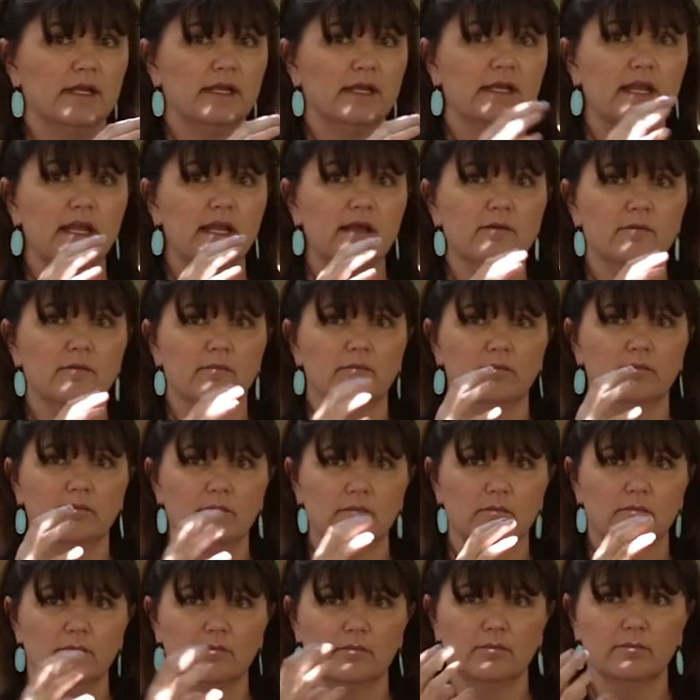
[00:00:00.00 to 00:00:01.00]
in a,
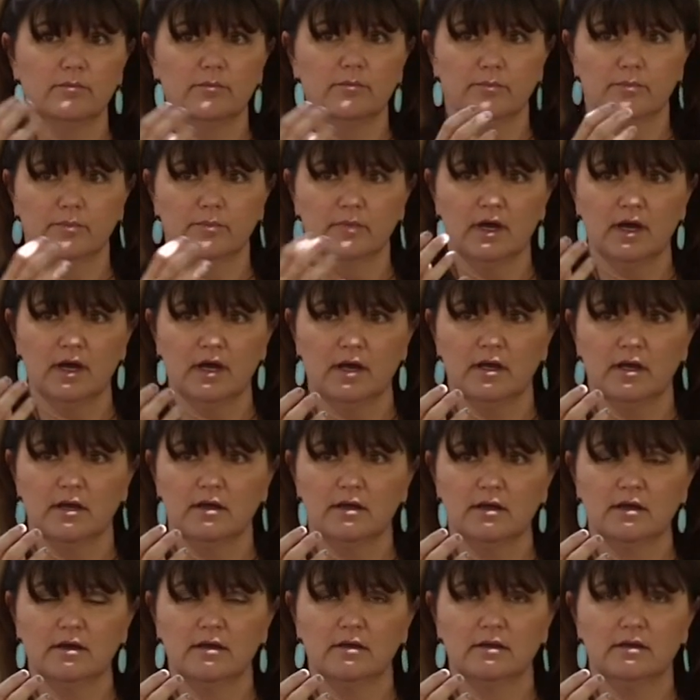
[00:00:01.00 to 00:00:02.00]

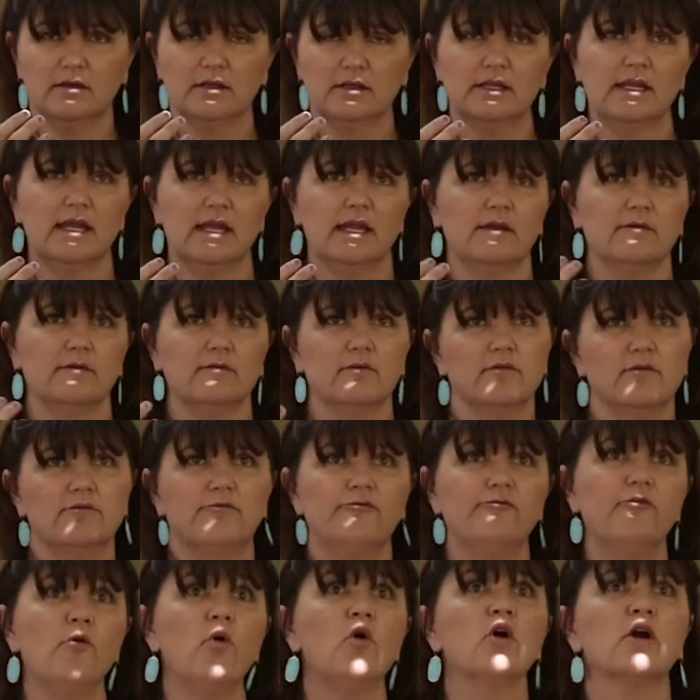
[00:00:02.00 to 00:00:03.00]
Uh, in a
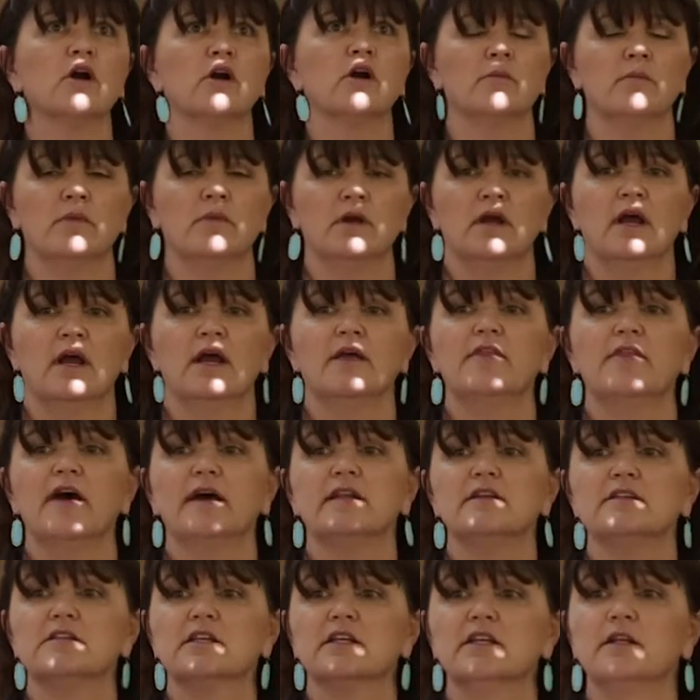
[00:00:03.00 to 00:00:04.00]
form that
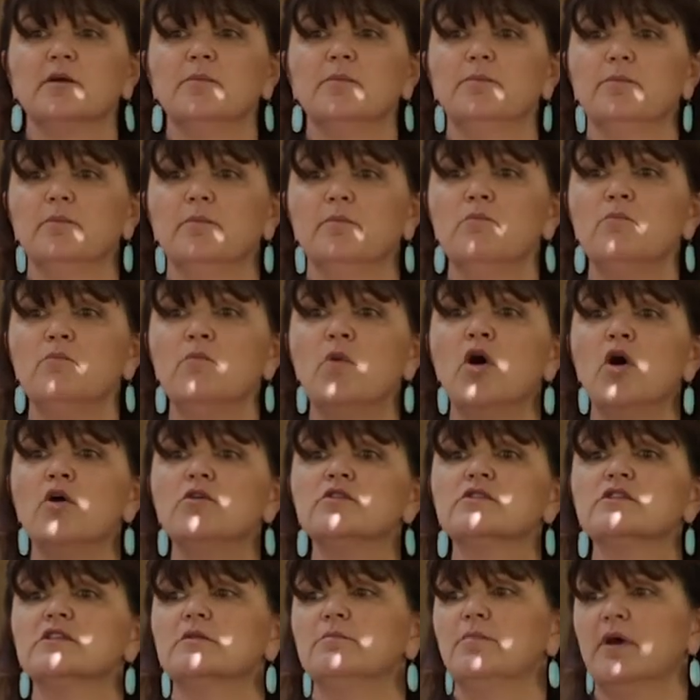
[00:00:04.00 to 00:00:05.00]
is going to
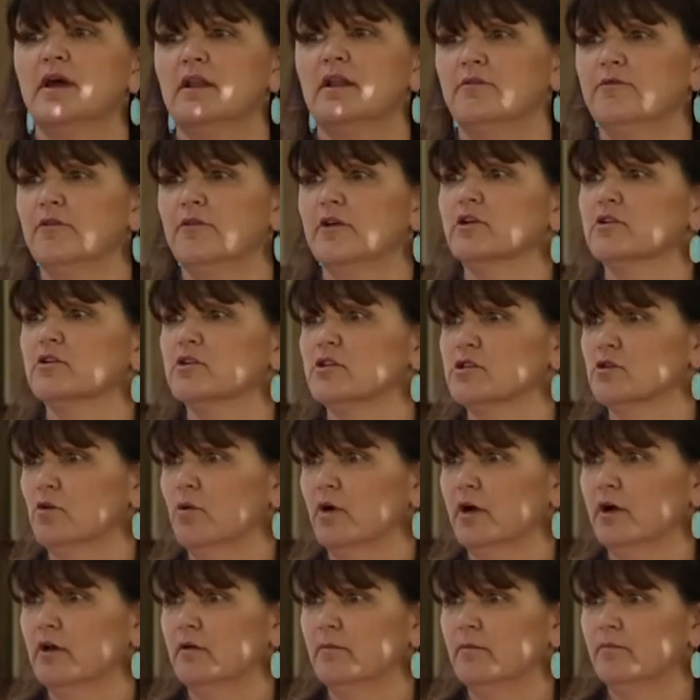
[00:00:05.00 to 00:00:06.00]
most benefit your
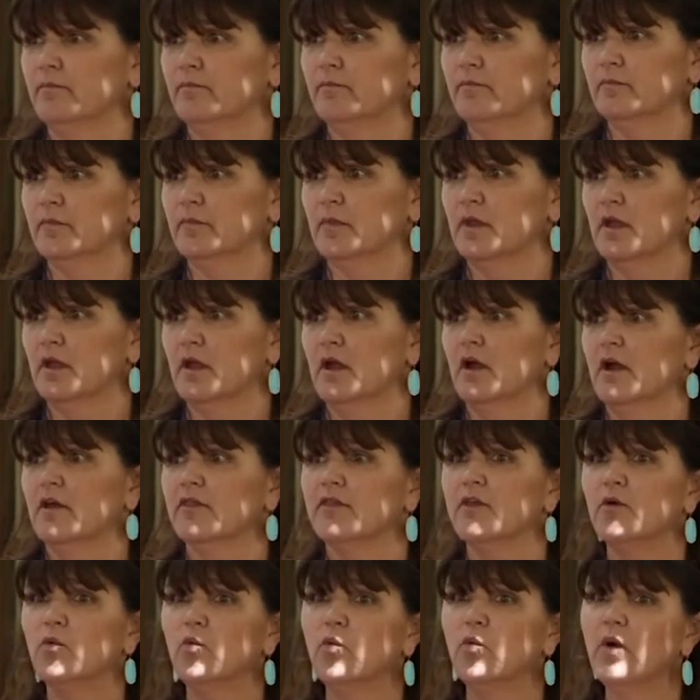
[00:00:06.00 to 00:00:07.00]
soil.
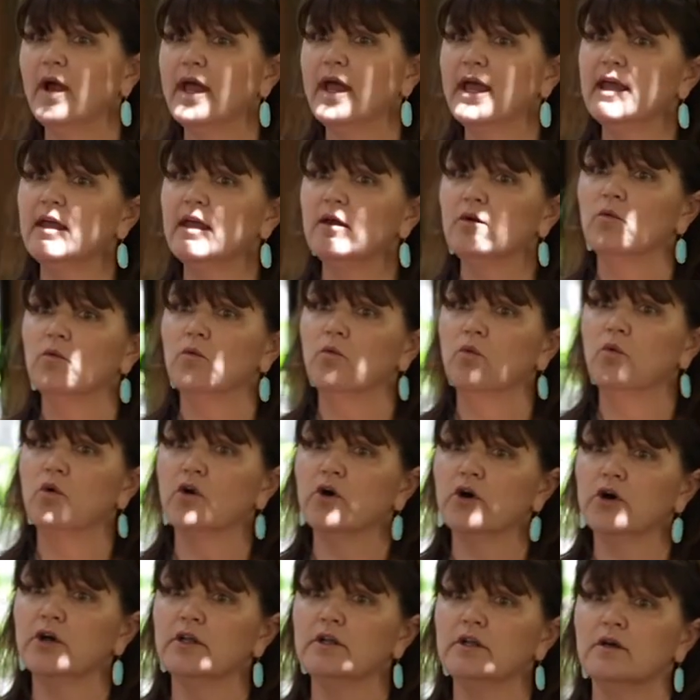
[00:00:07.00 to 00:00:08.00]
The way
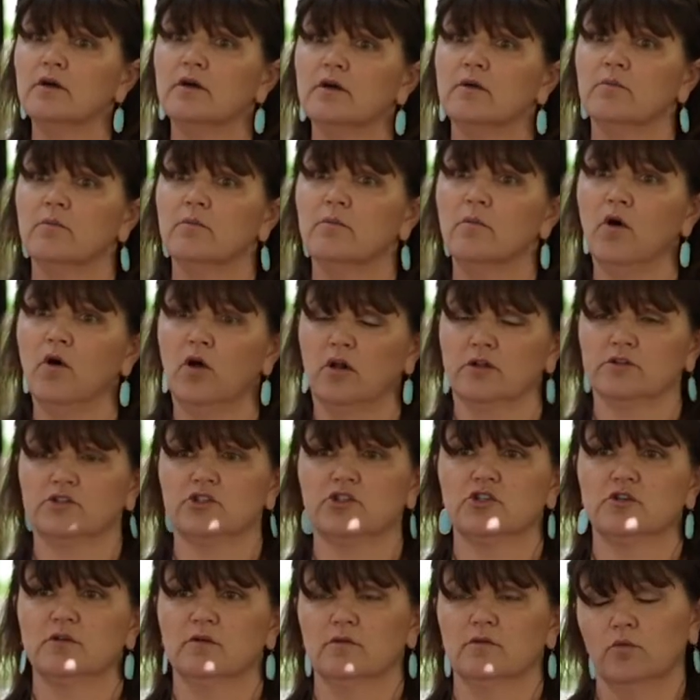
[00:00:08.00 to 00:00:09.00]
wood
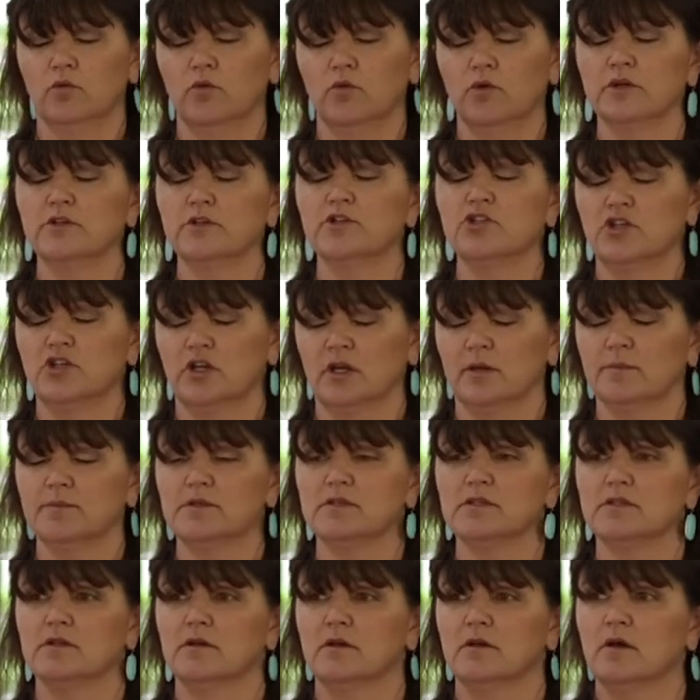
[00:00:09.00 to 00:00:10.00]
mulch, wood
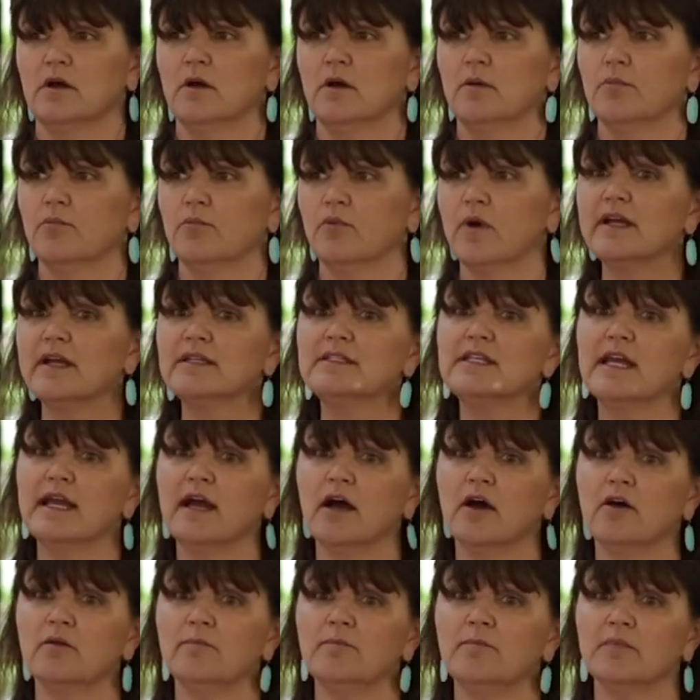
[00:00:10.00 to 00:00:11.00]
chips, break
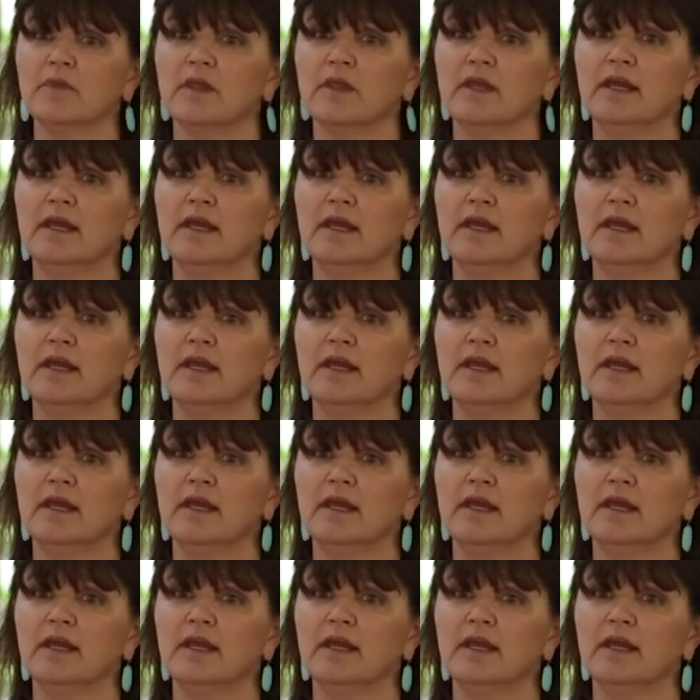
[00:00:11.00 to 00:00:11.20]
down